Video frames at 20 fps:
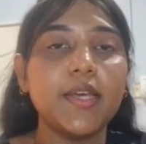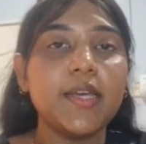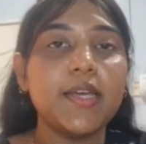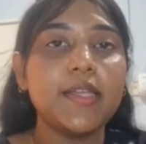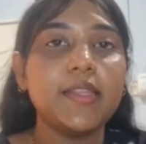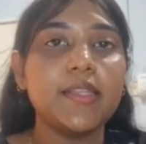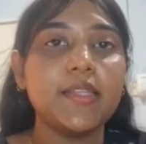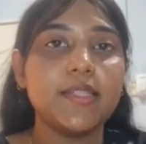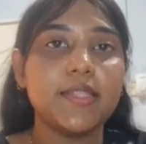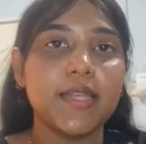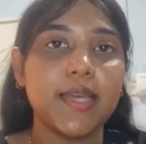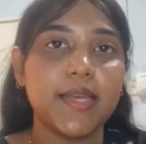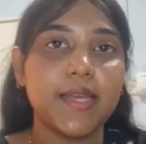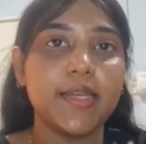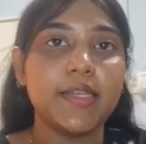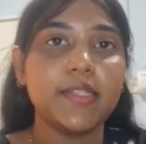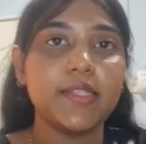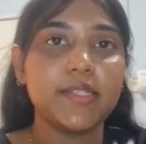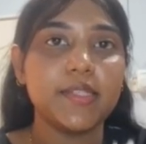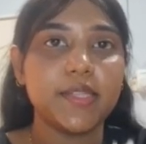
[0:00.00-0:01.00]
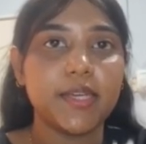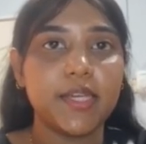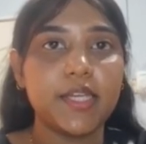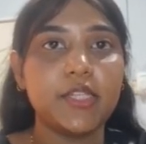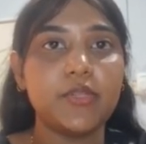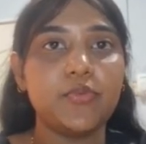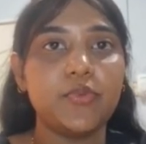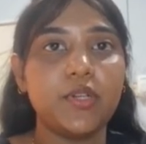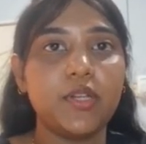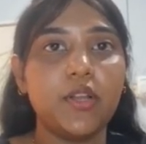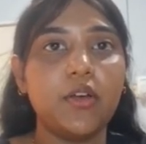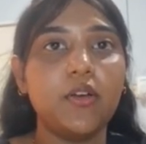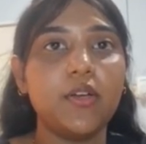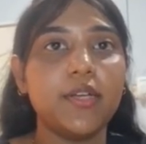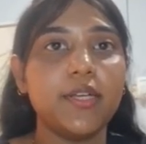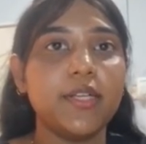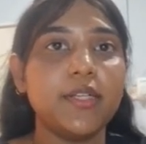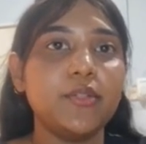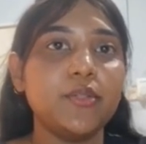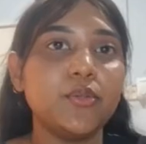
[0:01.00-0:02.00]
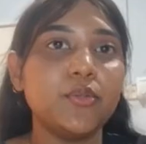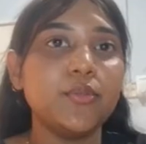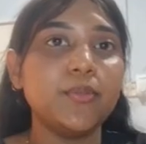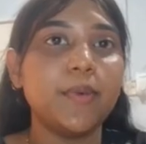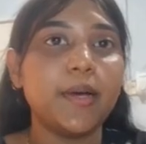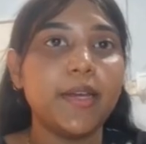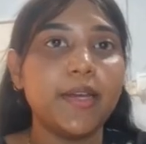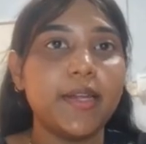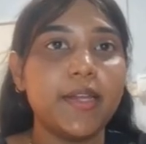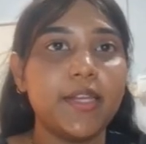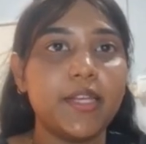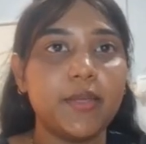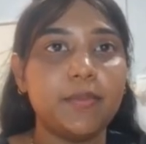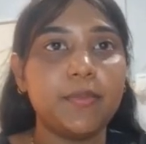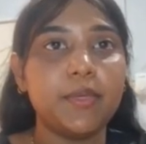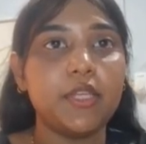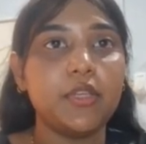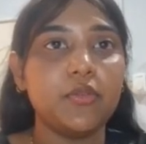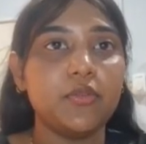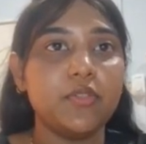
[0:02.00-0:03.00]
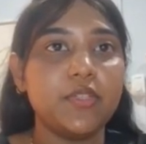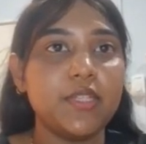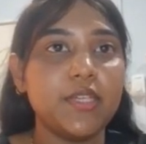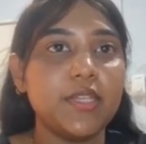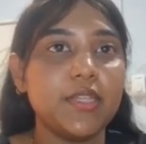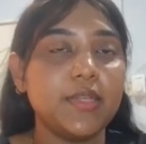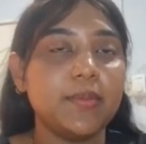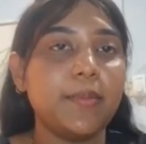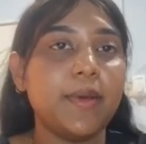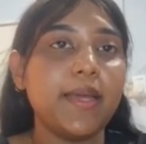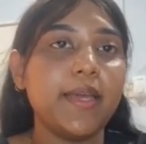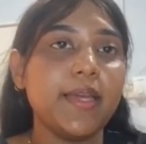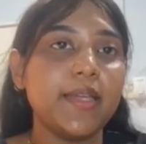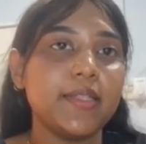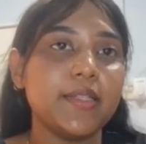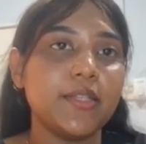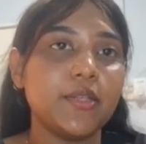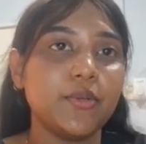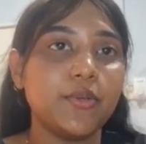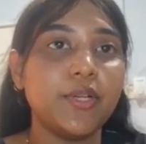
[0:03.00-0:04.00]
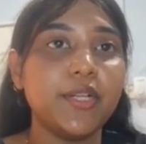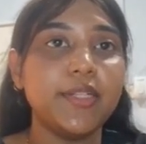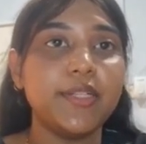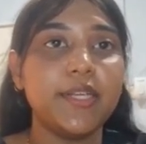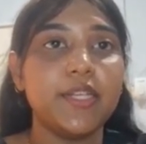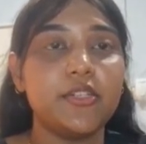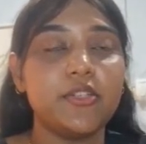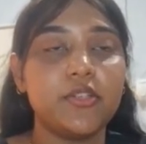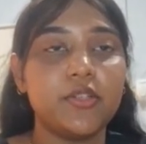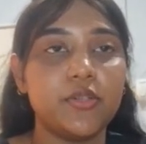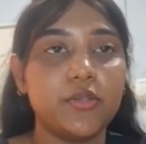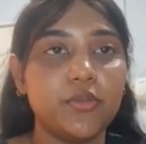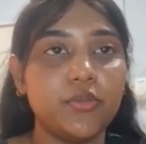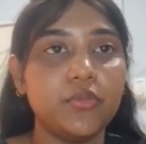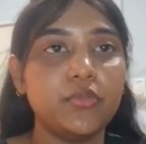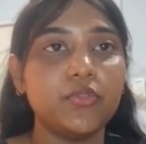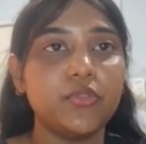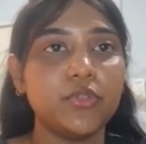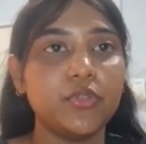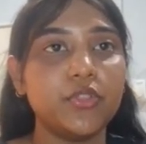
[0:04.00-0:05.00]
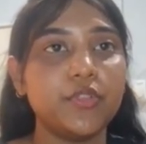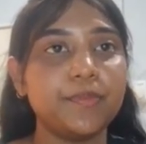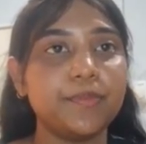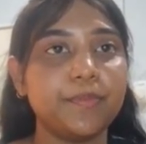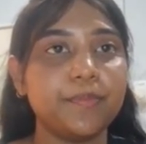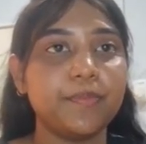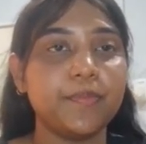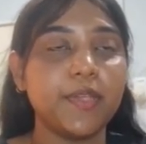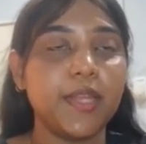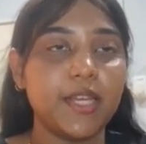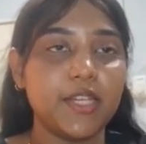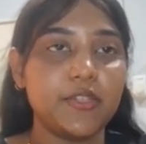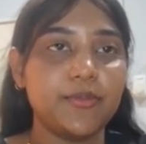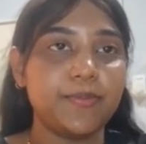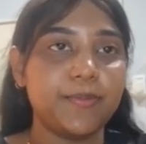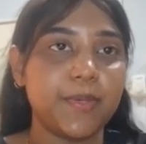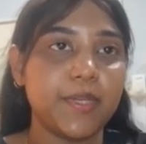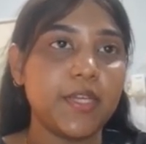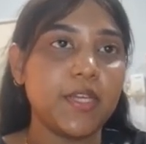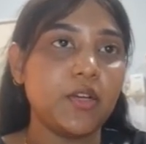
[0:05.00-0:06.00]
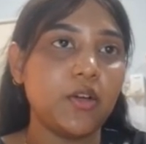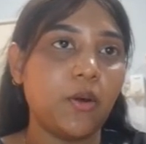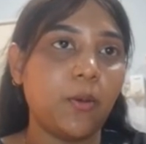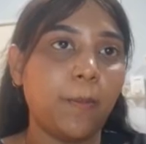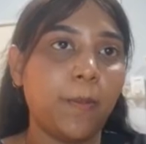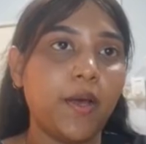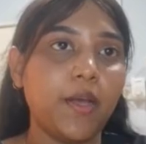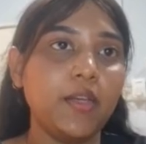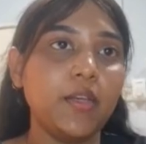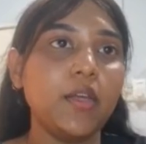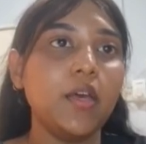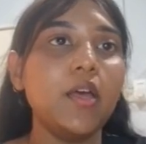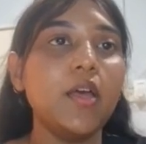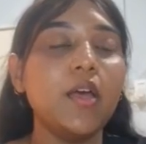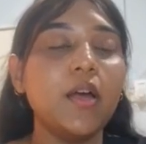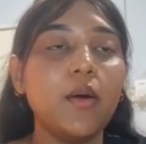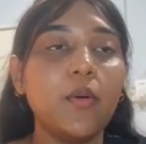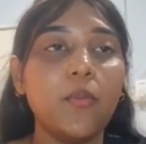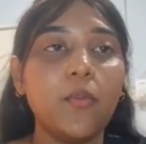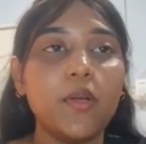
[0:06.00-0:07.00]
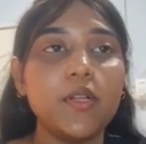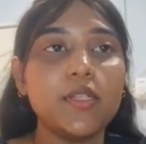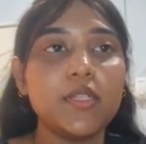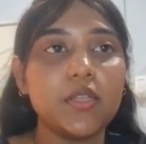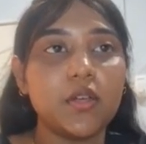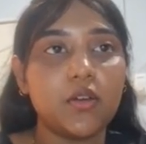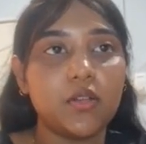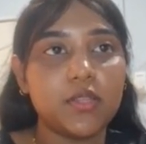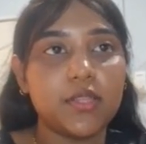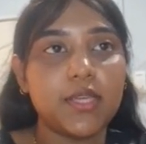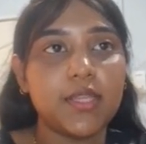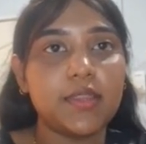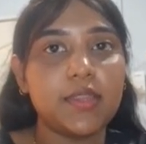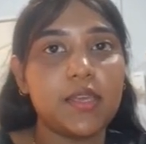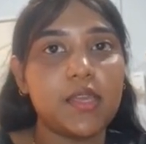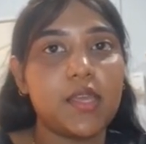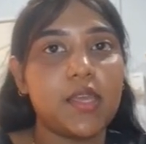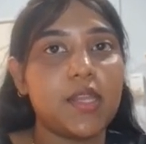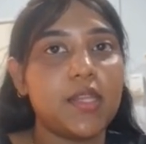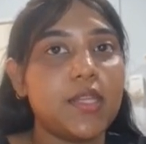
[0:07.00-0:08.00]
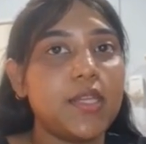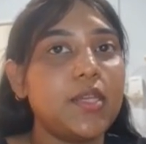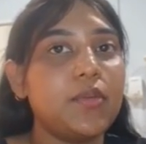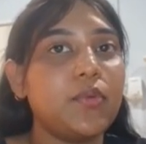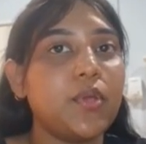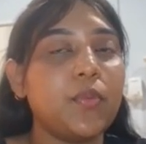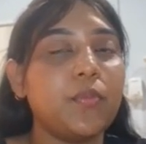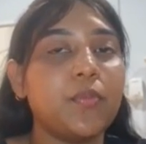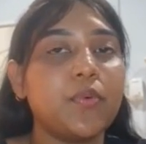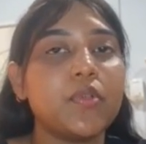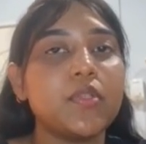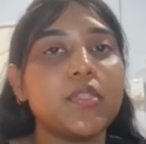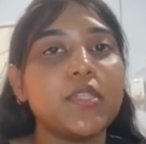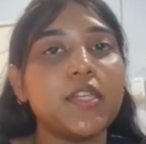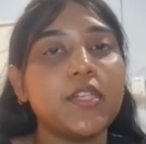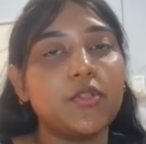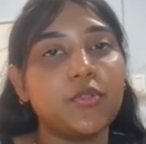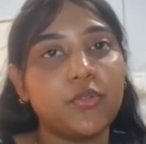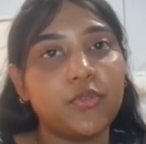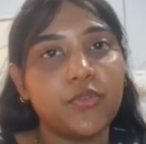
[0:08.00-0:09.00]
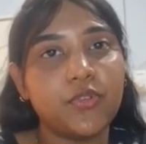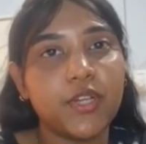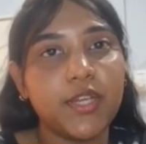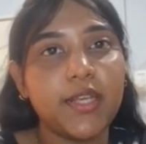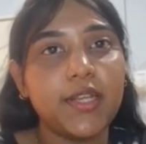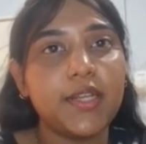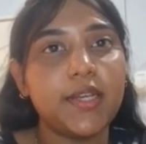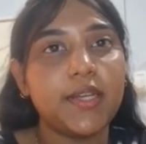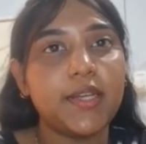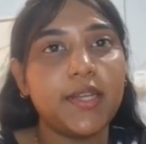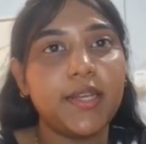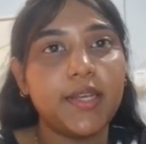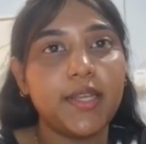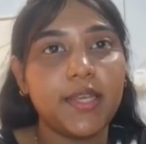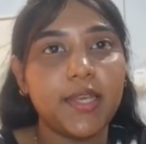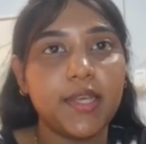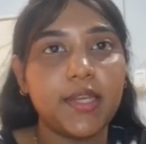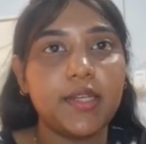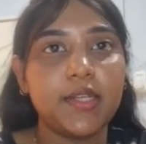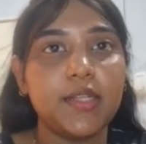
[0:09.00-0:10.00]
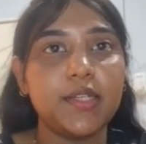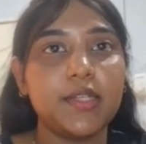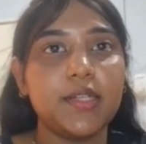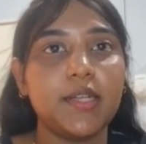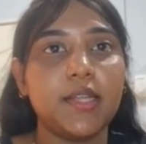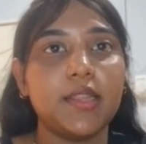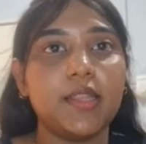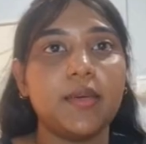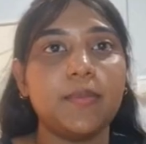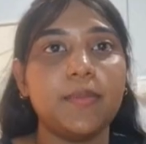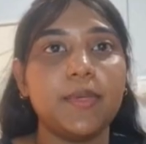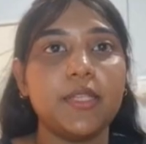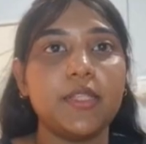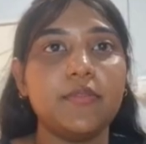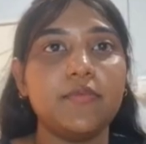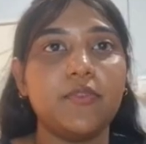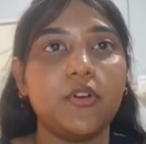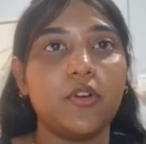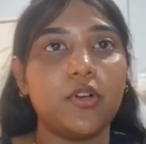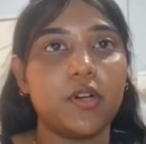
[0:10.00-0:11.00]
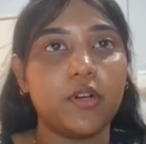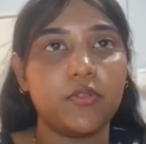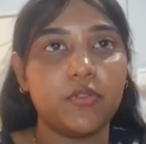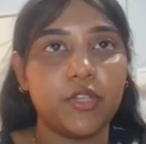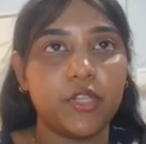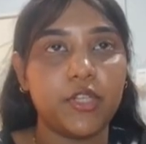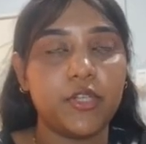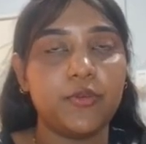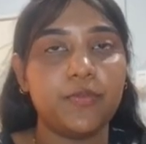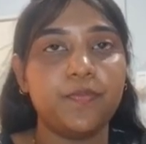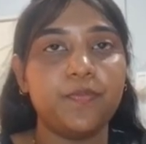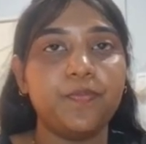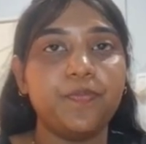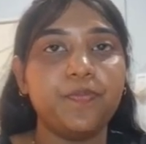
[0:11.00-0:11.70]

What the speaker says: In the second stage, we log into MariaDB using the mysql-u root-p command. Once authenticated, we proceed to create a dedicated database for Roundcube.